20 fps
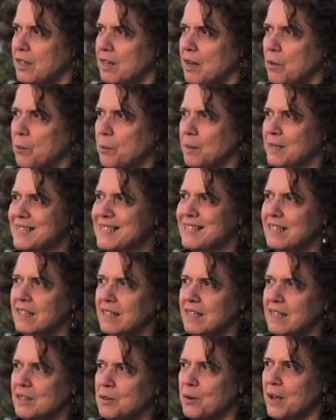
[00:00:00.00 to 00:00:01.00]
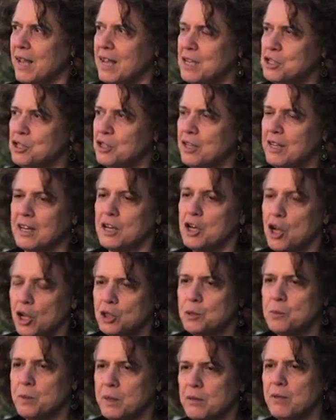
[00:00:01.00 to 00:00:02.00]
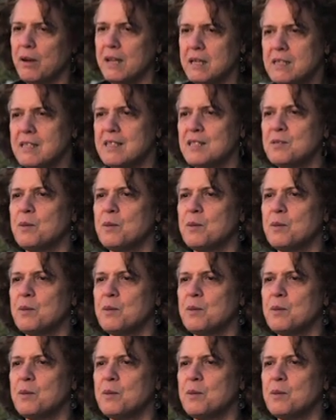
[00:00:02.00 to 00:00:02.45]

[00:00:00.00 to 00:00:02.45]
Now, Palestinian education cannot be racist